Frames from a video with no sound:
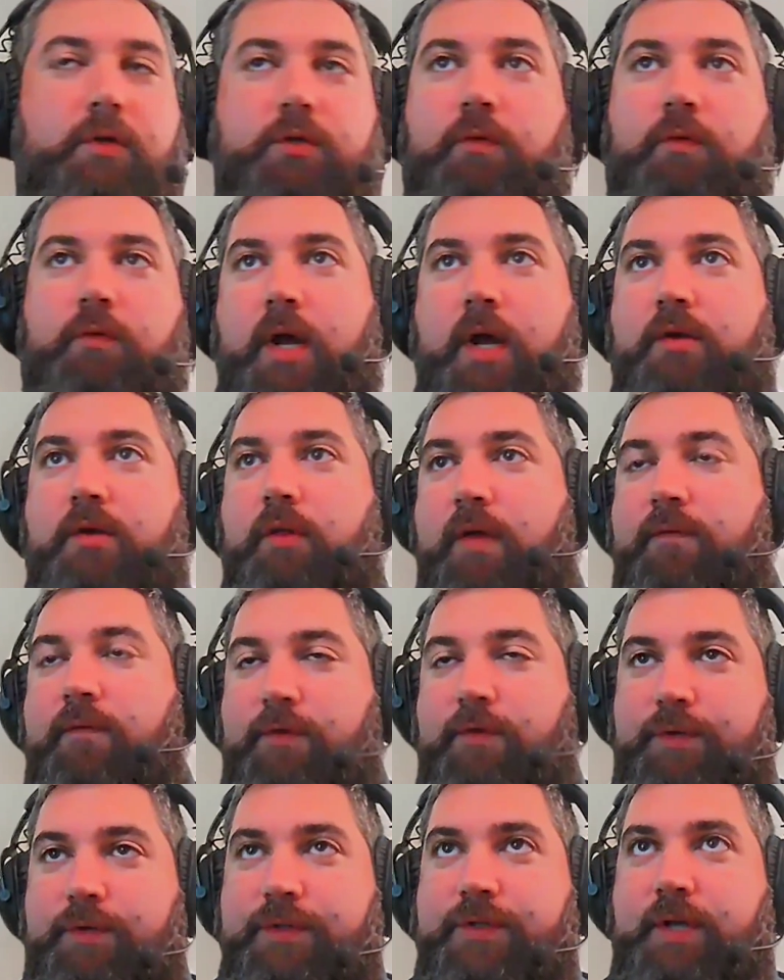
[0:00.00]
director
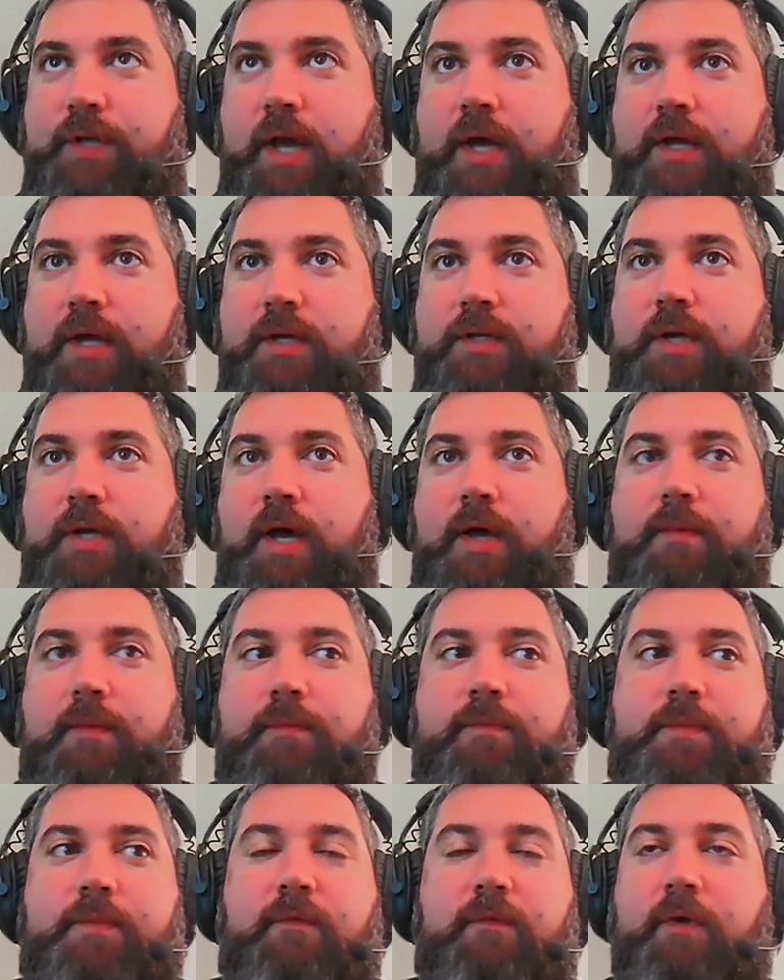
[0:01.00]
levels at
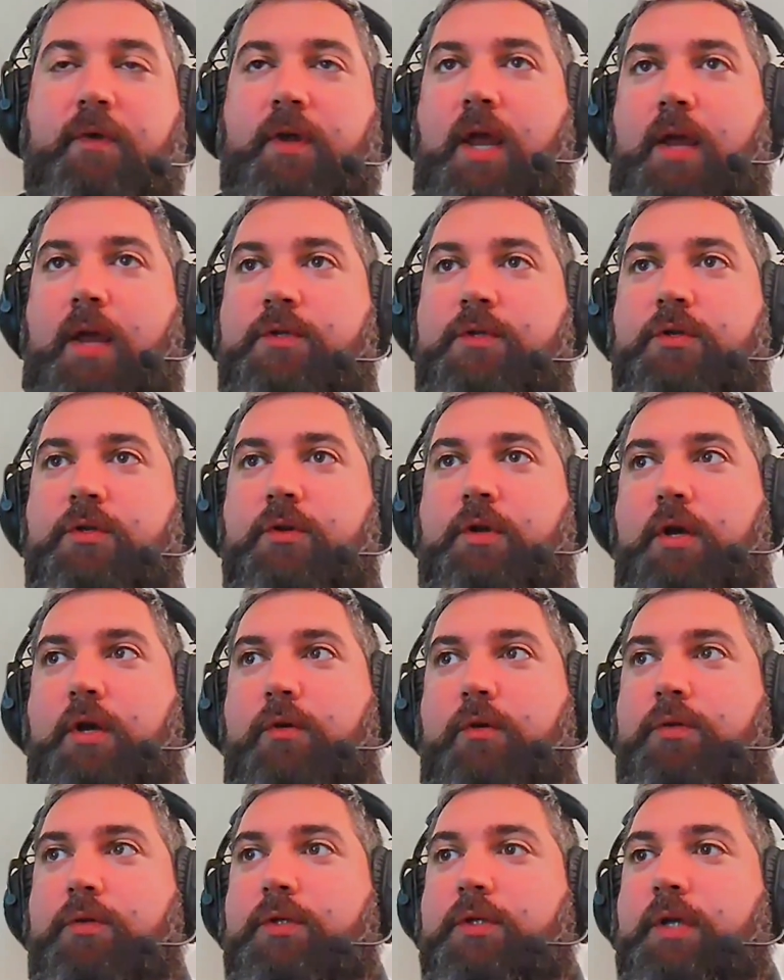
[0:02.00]
different game
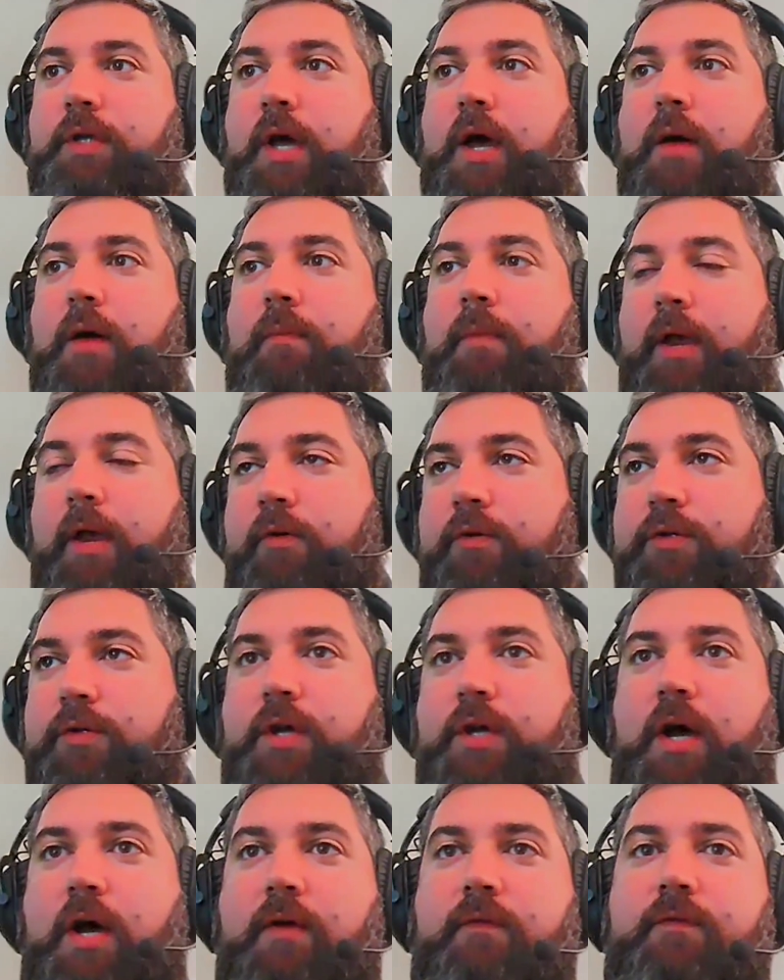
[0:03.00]
studios,
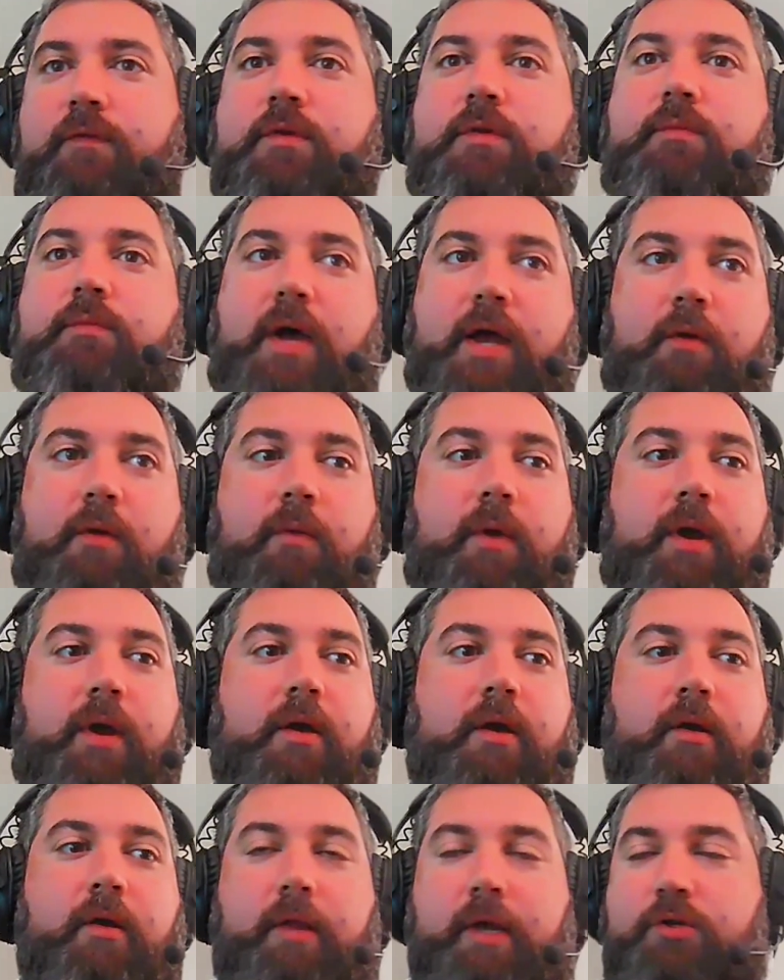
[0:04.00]
Microsoft,
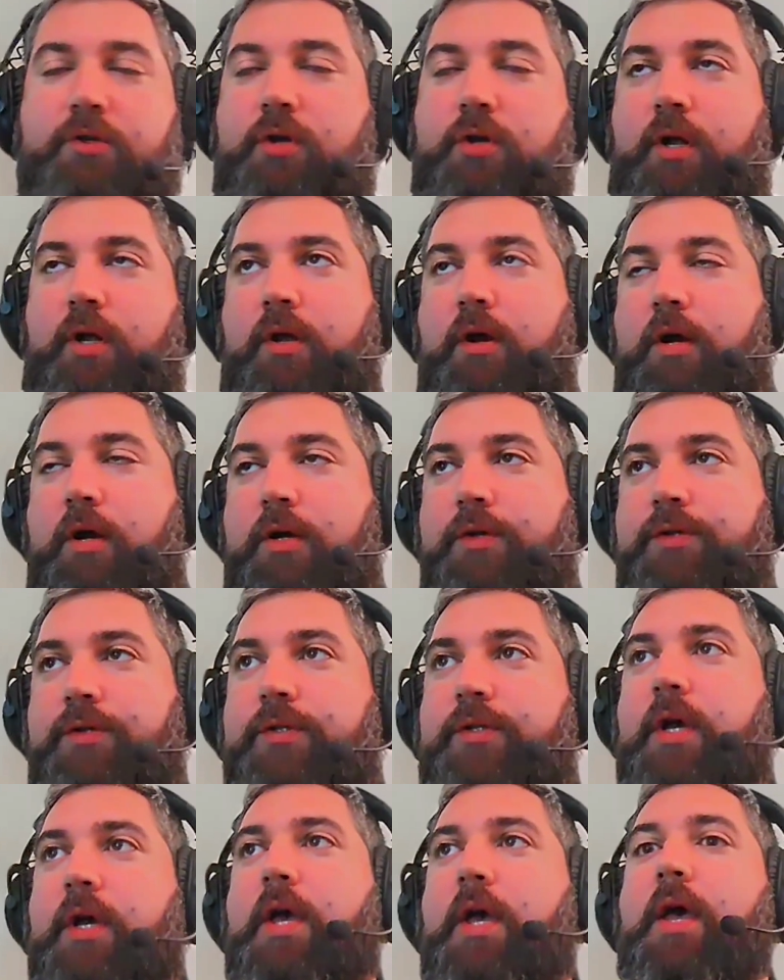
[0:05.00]
BioWare, Electronic
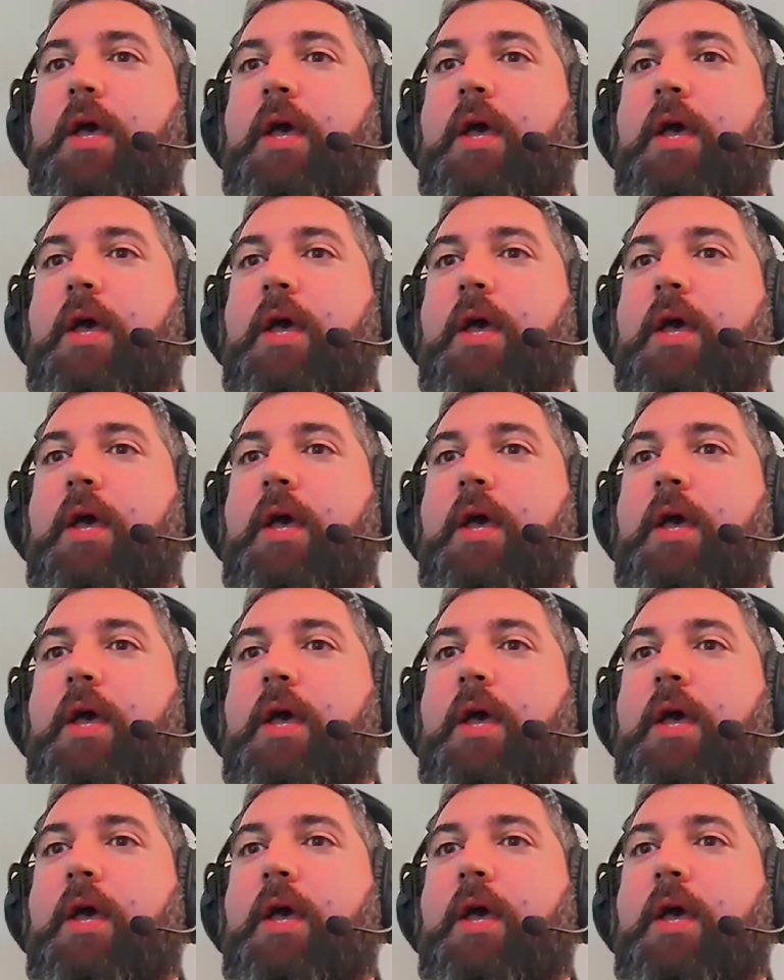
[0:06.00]
Arts.